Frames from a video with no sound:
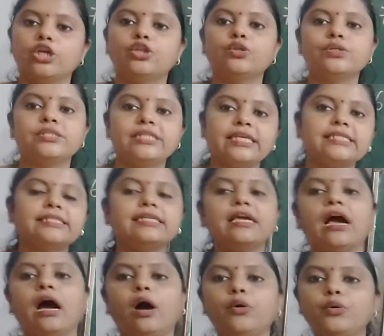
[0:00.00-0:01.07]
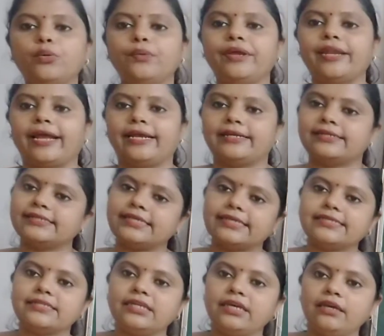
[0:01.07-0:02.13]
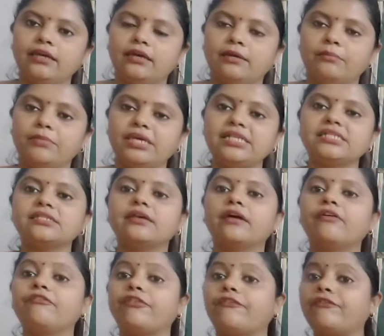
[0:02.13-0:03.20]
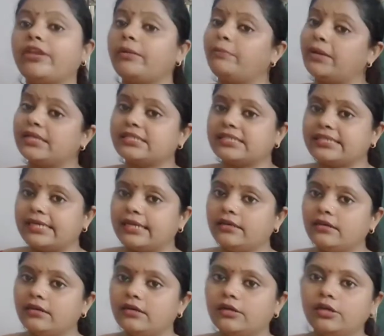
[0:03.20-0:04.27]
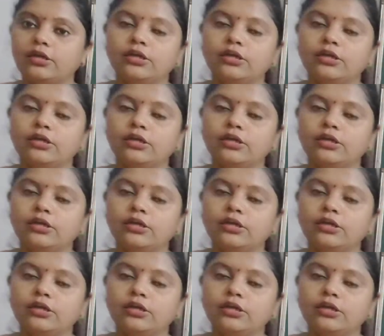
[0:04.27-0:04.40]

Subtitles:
So 60, how do we write? 60 means 50 plus 10.